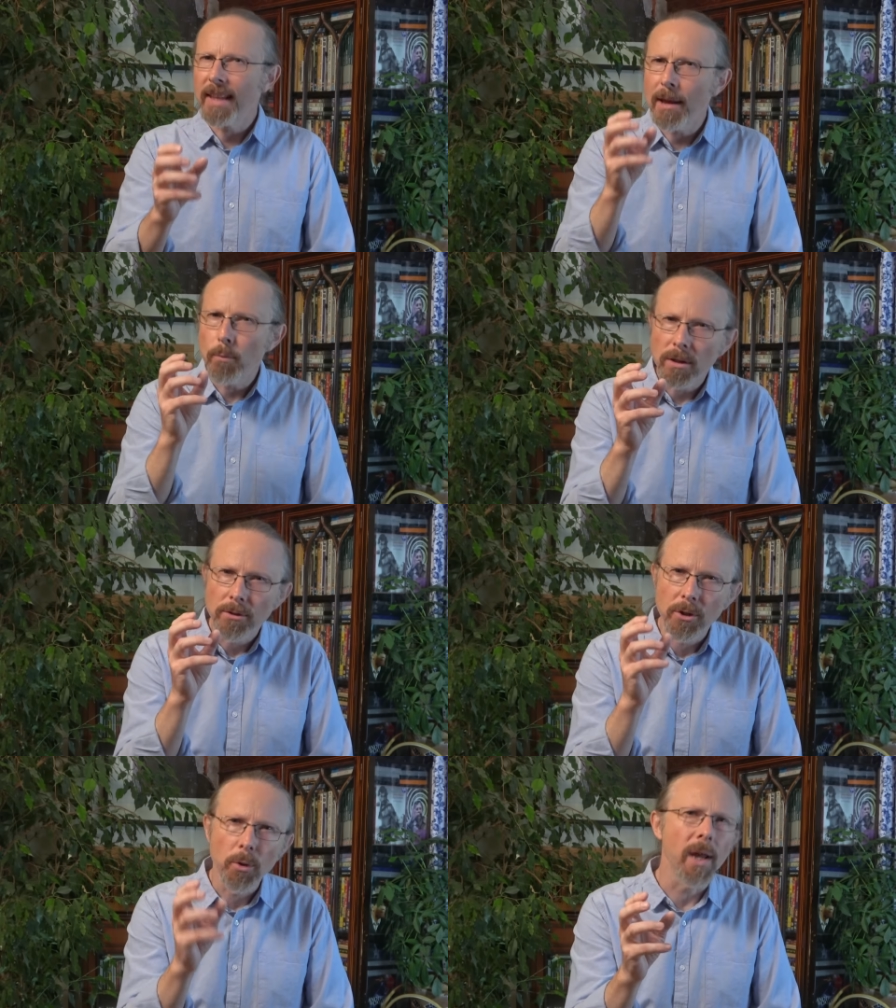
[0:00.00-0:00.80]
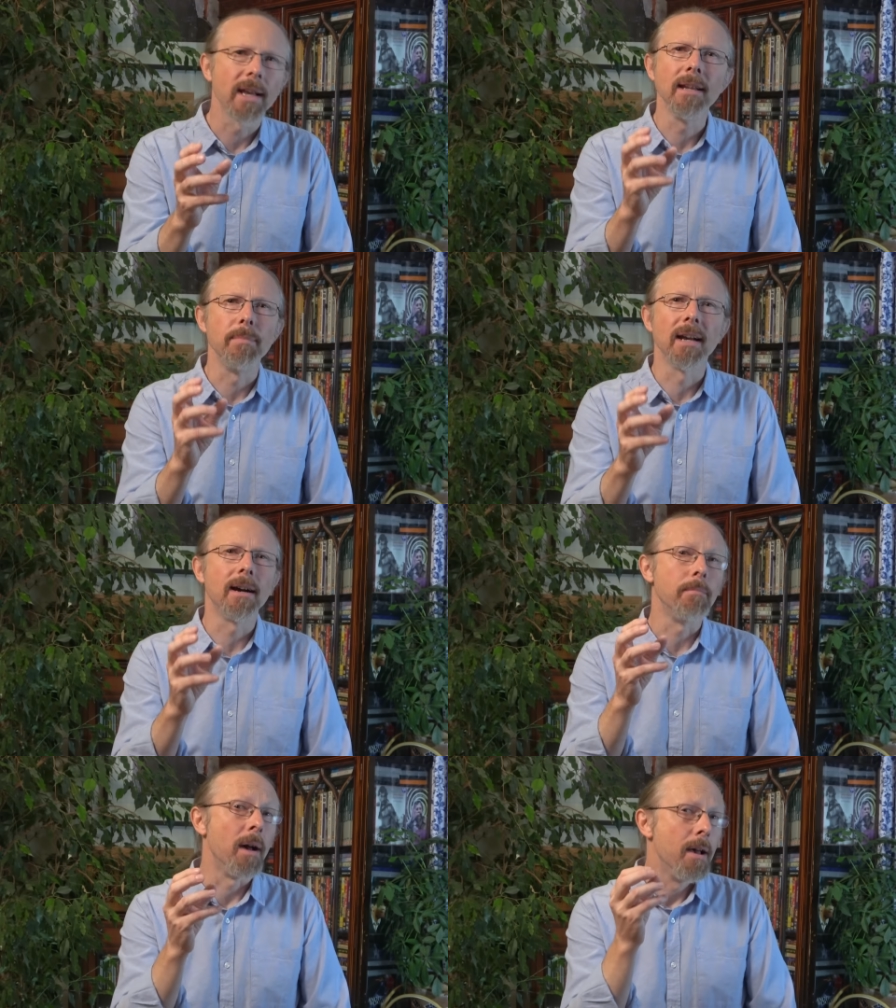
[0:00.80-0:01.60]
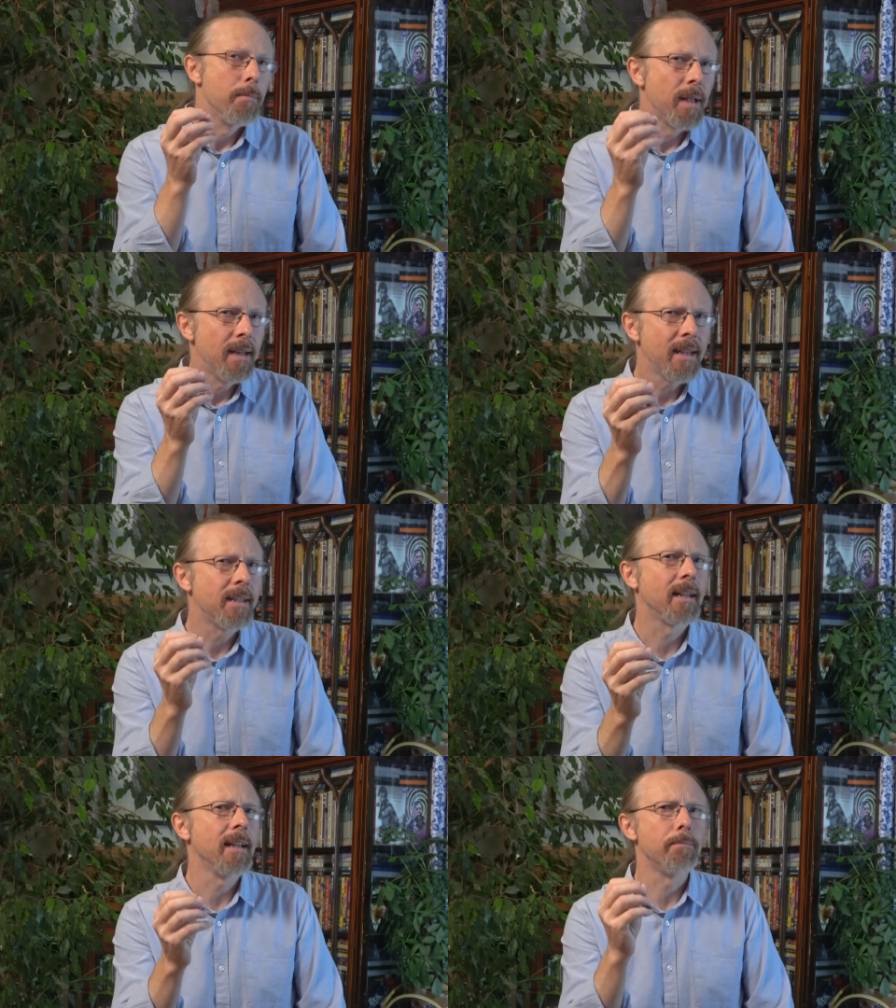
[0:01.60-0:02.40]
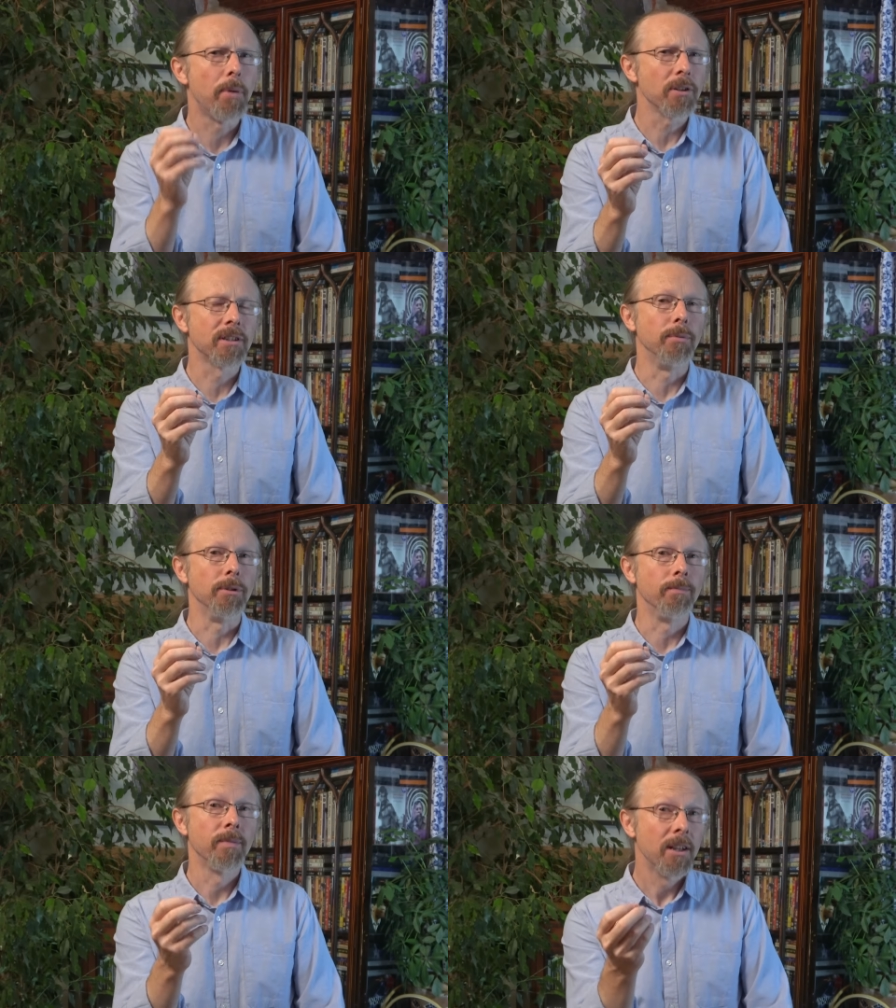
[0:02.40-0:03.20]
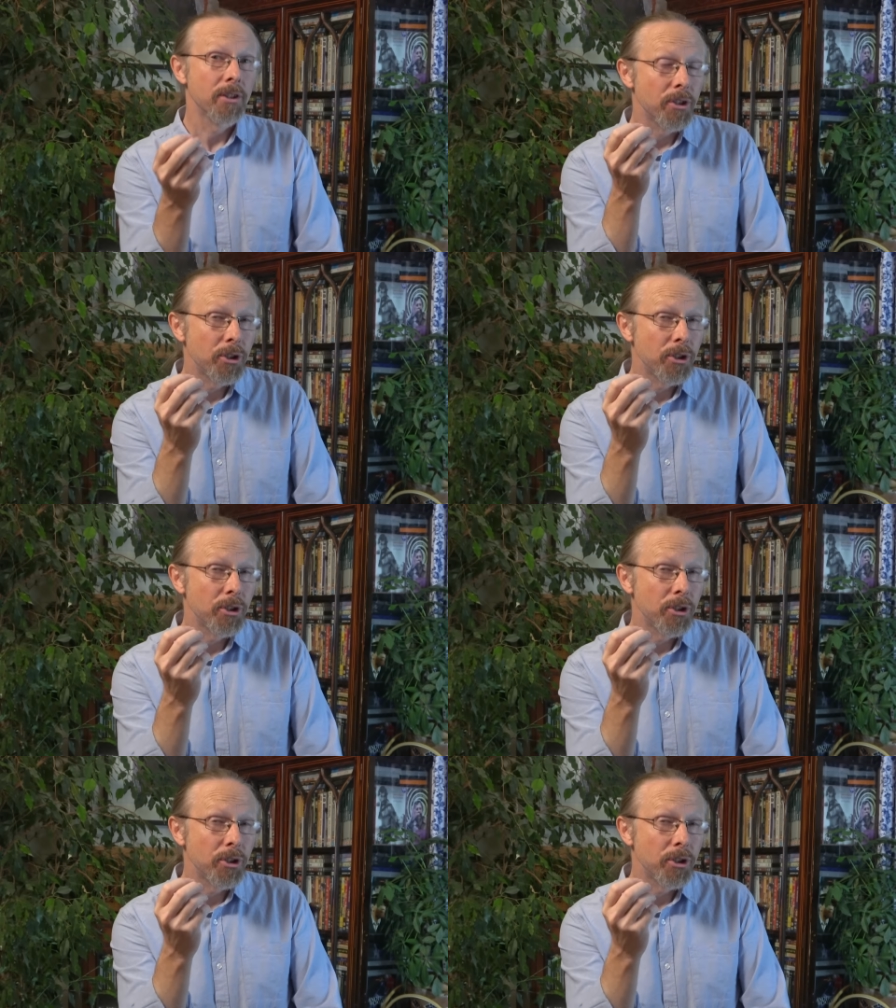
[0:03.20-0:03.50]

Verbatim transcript: it will quickly become politically impossible to